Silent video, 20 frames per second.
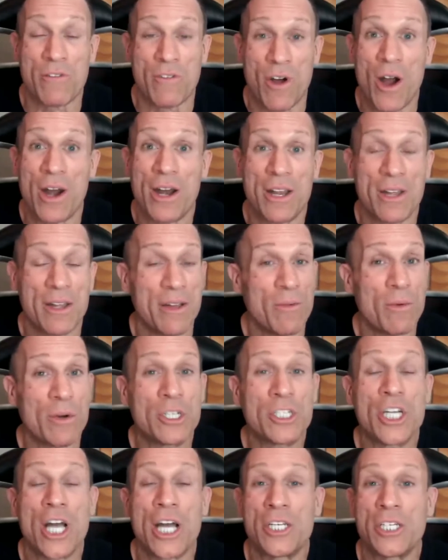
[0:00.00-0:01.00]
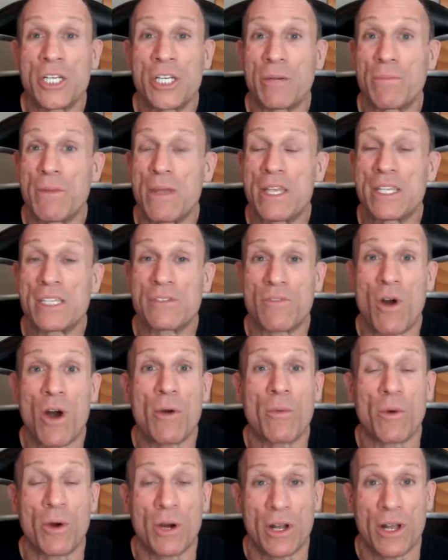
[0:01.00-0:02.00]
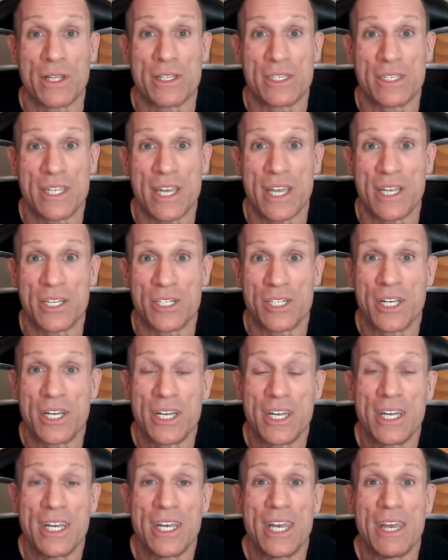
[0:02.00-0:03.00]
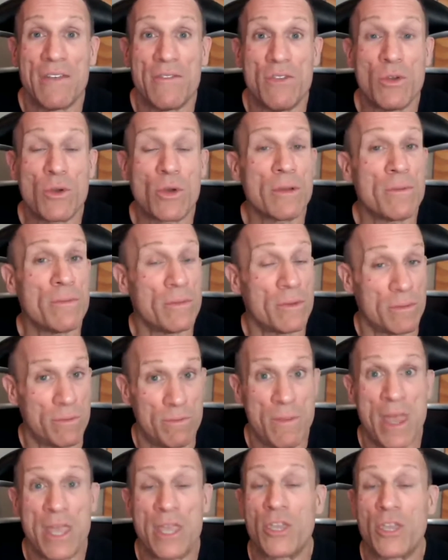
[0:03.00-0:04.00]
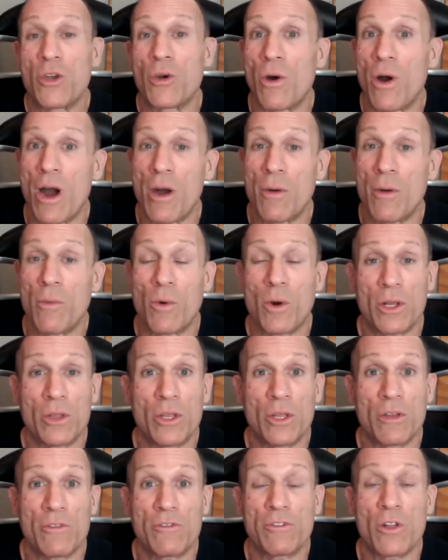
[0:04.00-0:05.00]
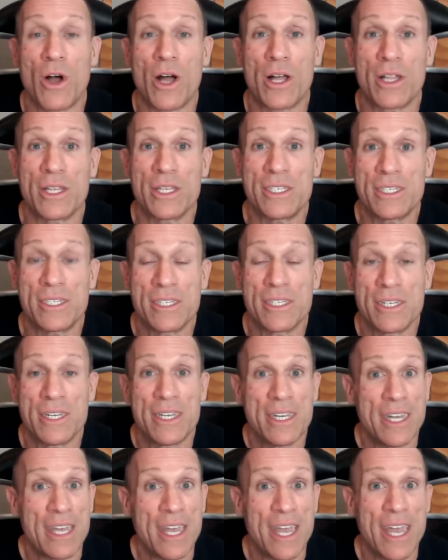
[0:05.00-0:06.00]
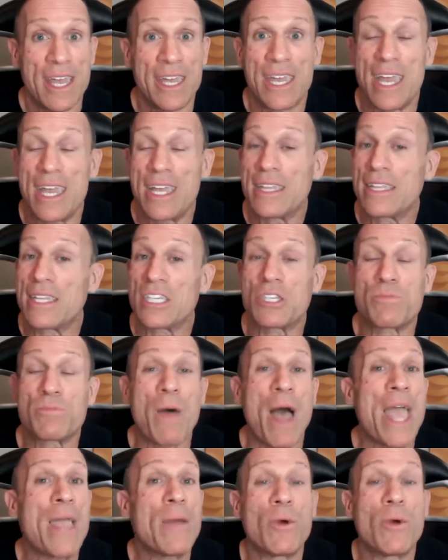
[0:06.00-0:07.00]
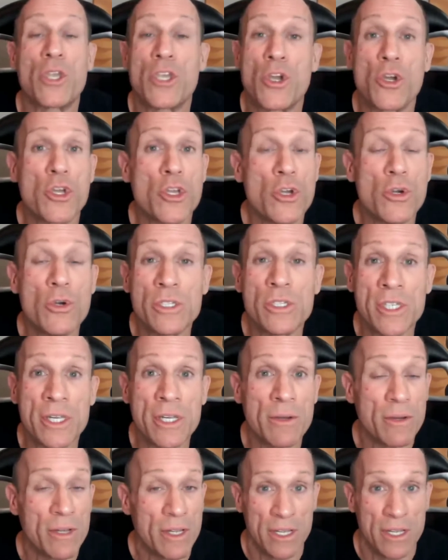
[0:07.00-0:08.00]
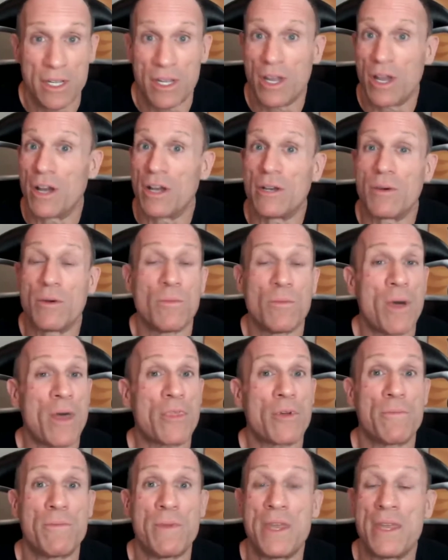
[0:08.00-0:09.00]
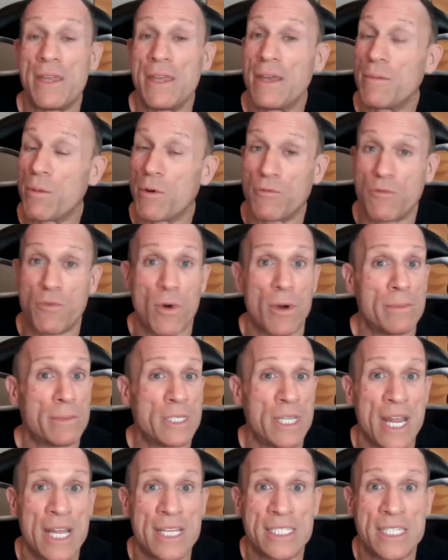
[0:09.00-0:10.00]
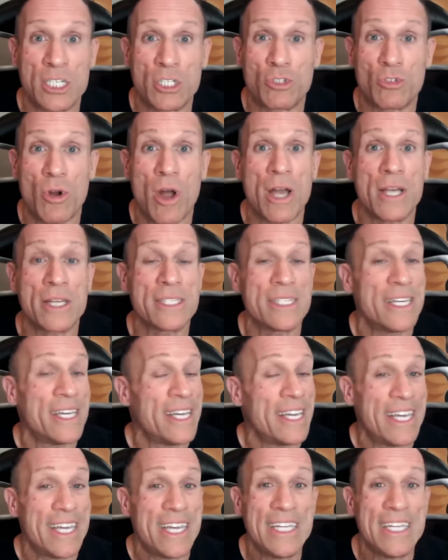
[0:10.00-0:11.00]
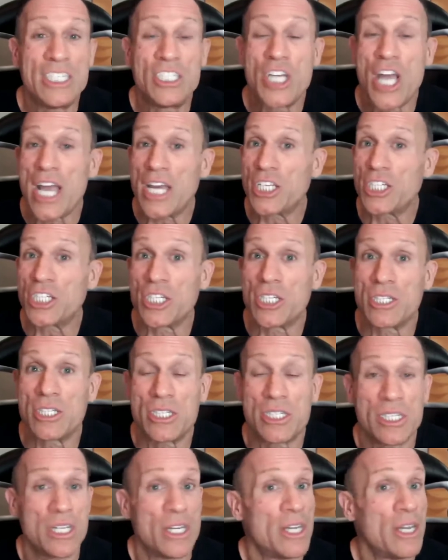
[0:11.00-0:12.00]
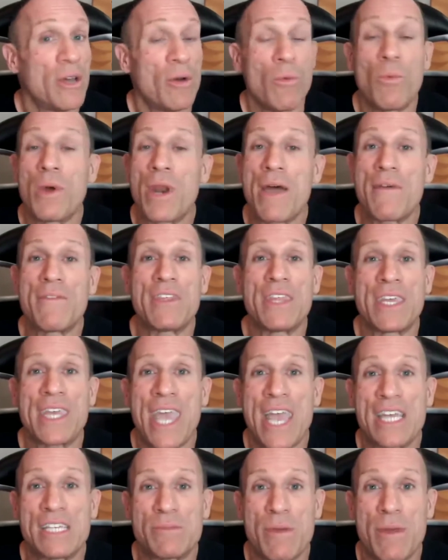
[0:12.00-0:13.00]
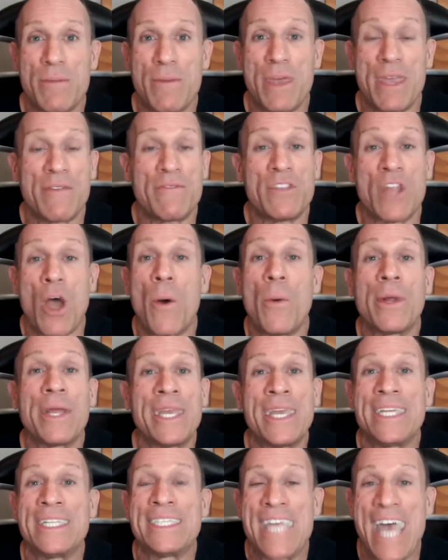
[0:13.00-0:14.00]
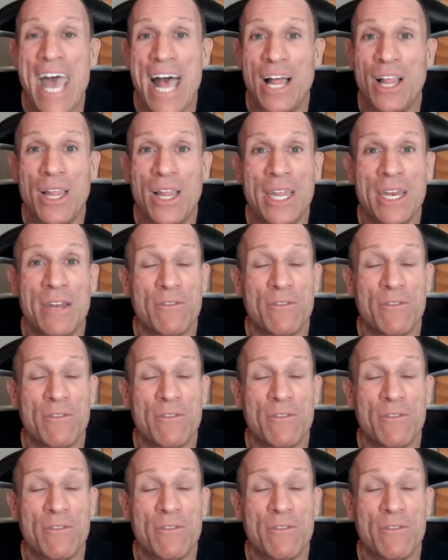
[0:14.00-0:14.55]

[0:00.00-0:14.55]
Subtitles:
art. We're judging a piece of artwork on stage. If you can make your artwork look flawless, despite what you're using, whether it be performance-enhancing drugs, injections, whatever the case may be, if no one can tell and it